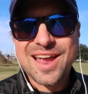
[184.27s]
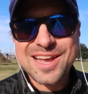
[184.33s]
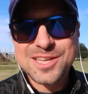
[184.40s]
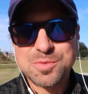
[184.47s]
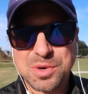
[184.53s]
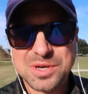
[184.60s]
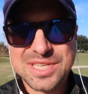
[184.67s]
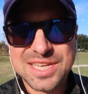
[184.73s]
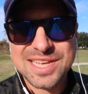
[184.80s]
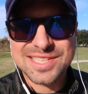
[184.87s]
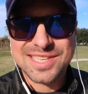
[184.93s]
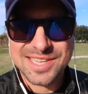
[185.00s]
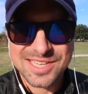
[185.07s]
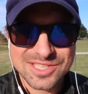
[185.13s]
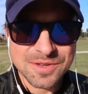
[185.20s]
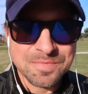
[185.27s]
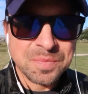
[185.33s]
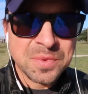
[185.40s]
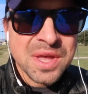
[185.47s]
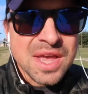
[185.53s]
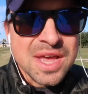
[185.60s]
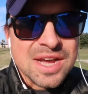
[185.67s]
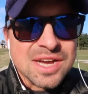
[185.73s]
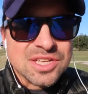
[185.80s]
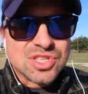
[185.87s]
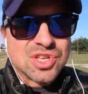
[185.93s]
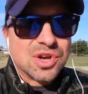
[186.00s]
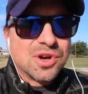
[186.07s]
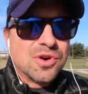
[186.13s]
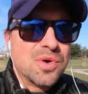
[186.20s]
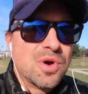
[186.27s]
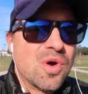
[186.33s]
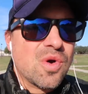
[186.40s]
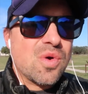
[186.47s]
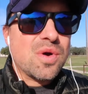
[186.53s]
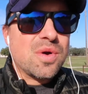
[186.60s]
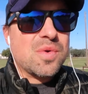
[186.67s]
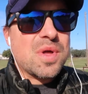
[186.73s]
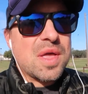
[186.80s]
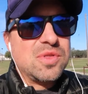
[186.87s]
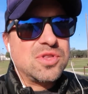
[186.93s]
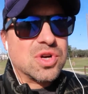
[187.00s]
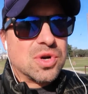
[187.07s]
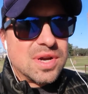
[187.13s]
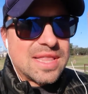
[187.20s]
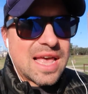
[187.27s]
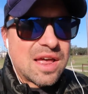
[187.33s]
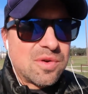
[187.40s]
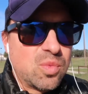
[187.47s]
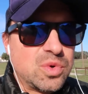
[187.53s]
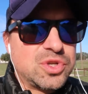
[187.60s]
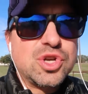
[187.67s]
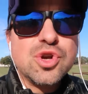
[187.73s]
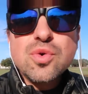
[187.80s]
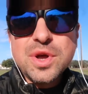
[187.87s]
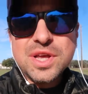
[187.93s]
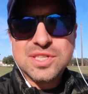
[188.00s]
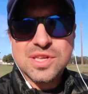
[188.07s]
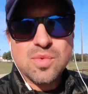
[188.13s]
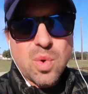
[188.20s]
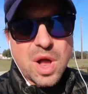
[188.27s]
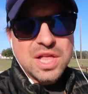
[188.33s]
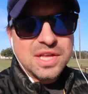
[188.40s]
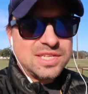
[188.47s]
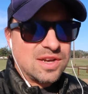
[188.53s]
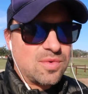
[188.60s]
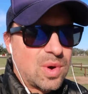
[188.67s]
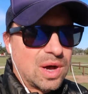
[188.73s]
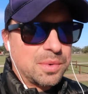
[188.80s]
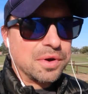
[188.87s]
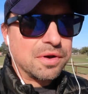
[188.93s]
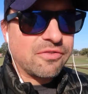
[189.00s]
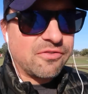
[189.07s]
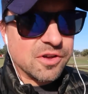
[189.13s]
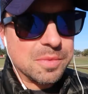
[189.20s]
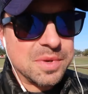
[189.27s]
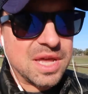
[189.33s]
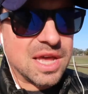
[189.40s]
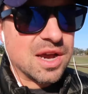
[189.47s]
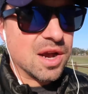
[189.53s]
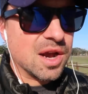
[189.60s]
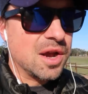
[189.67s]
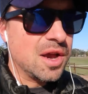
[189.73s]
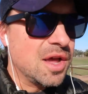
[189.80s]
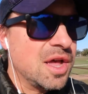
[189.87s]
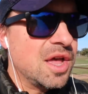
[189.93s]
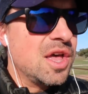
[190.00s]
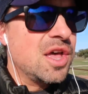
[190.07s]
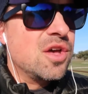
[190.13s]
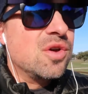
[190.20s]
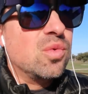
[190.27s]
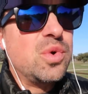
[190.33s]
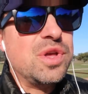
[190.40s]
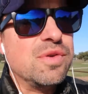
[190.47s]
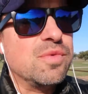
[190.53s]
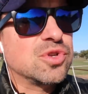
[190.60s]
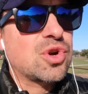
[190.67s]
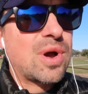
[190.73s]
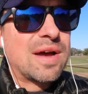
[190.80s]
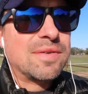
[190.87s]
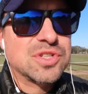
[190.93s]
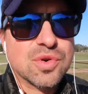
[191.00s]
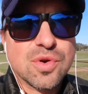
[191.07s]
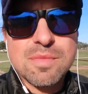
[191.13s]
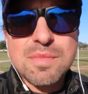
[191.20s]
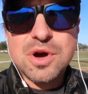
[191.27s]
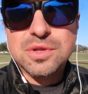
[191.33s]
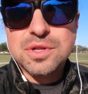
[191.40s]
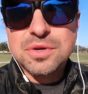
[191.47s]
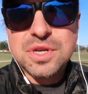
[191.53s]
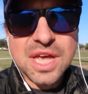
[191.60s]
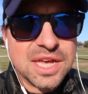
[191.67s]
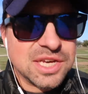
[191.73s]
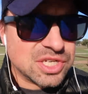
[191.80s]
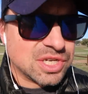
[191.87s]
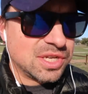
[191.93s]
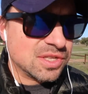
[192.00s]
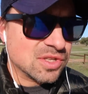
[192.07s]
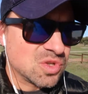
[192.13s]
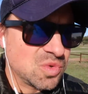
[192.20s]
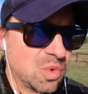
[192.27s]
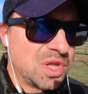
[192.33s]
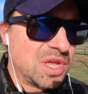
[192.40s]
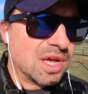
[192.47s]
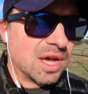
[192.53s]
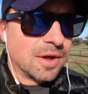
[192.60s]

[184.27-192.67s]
expertise is. So during that two weeks in Wellington while we were filming here, we traveled to remote locations. We